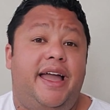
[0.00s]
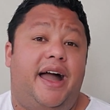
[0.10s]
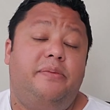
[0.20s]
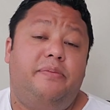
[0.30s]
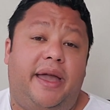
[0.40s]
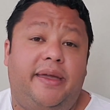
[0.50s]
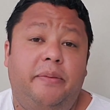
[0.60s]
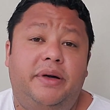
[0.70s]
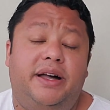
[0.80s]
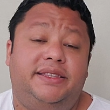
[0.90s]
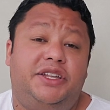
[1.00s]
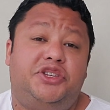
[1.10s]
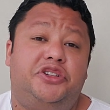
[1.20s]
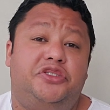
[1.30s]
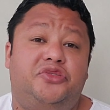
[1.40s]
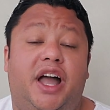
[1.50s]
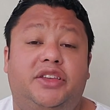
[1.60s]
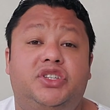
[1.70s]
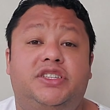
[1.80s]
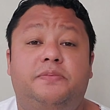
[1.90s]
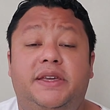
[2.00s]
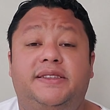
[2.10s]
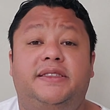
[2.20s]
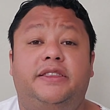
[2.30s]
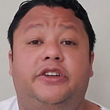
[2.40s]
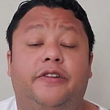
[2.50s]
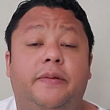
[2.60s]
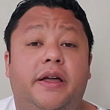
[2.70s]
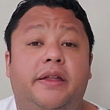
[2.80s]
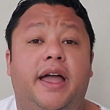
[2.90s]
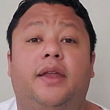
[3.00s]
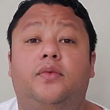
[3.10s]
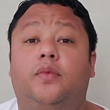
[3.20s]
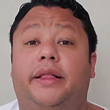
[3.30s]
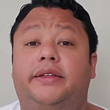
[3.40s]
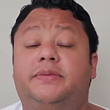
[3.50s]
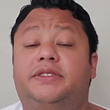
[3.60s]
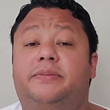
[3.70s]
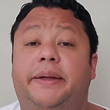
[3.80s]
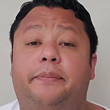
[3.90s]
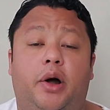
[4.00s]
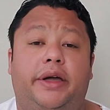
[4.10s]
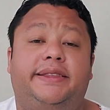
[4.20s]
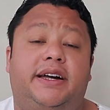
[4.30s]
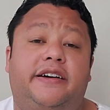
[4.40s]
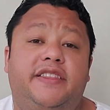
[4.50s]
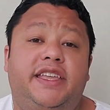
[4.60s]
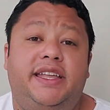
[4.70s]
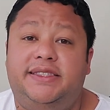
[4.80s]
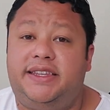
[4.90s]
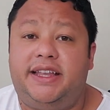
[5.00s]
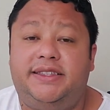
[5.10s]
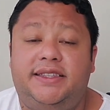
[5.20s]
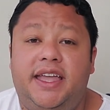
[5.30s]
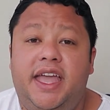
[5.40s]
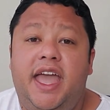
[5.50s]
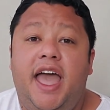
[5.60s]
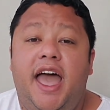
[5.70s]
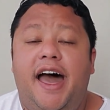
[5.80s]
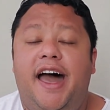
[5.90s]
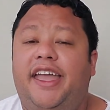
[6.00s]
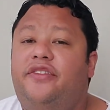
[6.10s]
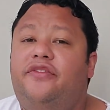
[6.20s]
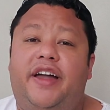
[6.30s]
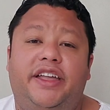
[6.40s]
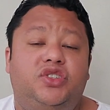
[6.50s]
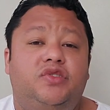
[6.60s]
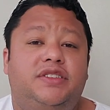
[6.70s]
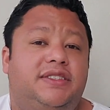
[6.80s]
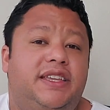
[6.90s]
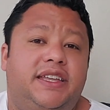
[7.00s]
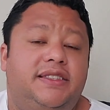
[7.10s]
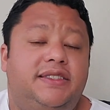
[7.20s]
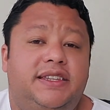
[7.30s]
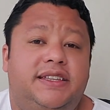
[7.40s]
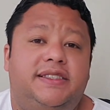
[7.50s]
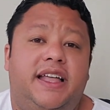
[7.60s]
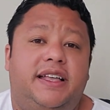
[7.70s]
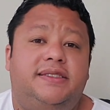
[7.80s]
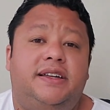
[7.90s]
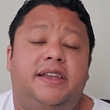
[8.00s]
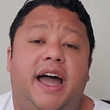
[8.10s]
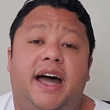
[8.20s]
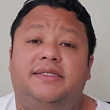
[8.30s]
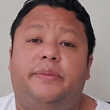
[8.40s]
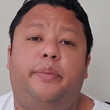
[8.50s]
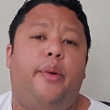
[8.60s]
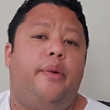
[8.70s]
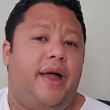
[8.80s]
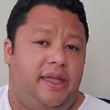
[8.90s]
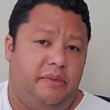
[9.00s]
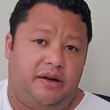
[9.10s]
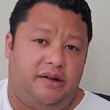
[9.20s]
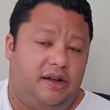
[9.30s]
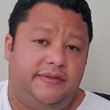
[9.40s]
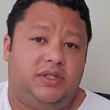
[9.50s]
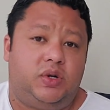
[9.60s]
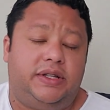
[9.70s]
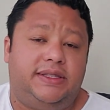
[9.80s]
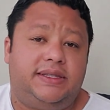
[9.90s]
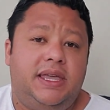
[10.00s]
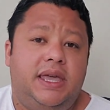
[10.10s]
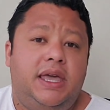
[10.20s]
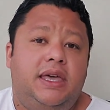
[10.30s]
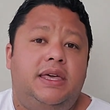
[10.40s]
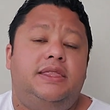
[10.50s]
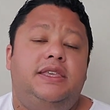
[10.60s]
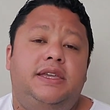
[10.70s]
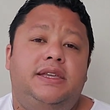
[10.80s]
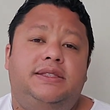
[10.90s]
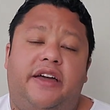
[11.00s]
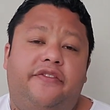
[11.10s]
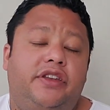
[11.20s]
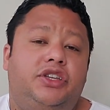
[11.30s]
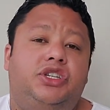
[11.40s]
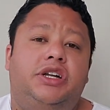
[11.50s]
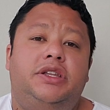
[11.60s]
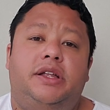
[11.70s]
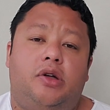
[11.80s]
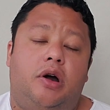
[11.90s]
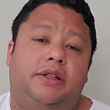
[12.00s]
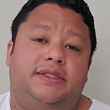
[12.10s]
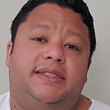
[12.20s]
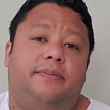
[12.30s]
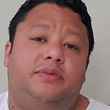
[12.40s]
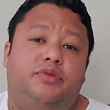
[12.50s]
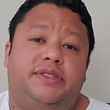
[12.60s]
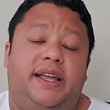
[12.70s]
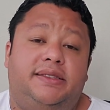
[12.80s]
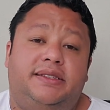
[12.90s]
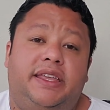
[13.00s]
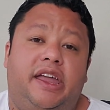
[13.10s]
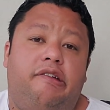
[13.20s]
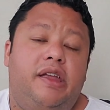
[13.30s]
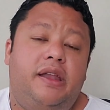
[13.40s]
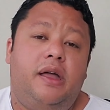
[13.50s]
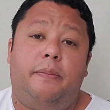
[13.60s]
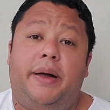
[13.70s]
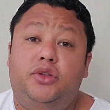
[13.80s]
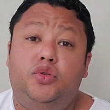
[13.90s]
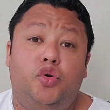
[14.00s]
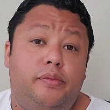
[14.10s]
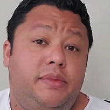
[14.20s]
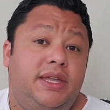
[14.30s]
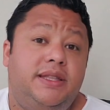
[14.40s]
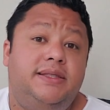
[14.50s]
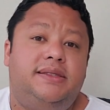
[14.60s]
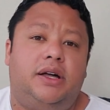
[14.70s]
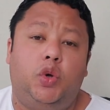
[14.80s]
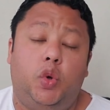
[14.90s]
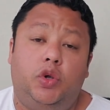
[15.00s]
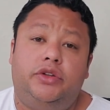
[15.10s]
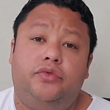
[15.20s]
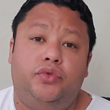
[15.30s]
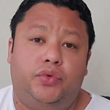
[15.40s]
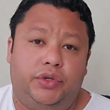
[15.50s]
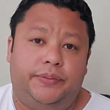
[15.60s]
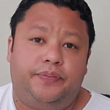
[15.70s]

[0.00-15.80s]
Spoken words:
I'm Beckham, a digital strategist based in the Caribbean, and welcome to my pocket of the internet. I invite you to take in today's lesson as a primer of sorts. The definition and concept presented herein are by no means a golden rule.